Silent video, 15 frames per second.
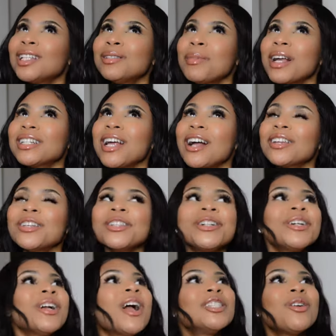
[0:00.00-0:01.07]

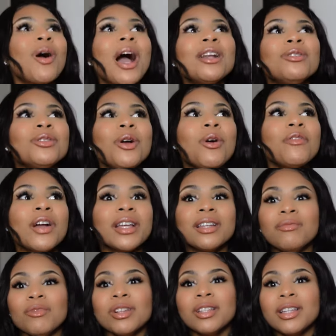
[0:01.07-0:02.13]
spectacular. So I don't know if I
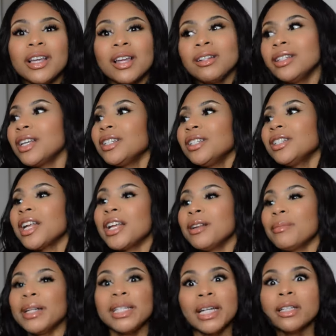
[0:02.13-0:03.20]
can really get it done tonight. It
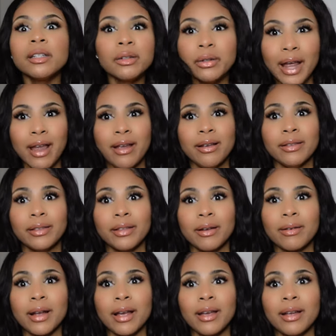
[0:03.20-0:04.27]
might take two days,
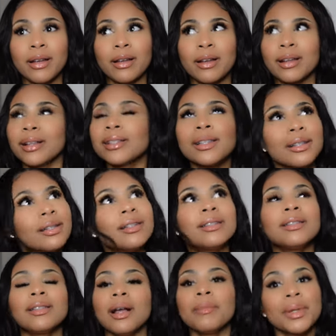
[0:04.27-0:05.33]
okay? Because
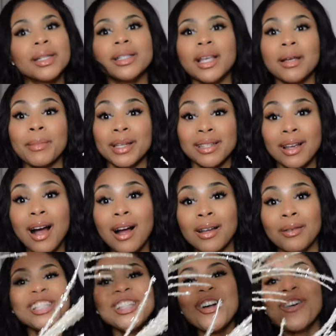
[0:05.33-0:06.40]
I'm gonna take my
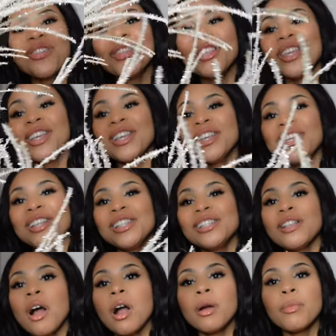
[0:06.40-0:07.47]
time. So these
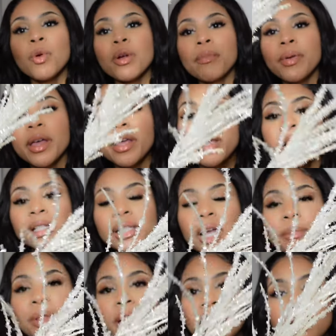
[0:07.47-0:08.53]
are more picks.
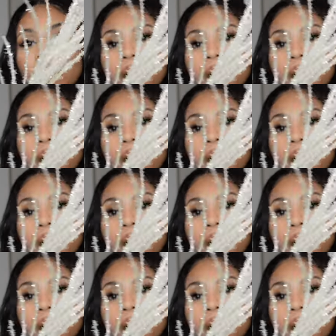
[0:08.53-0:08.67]
I plan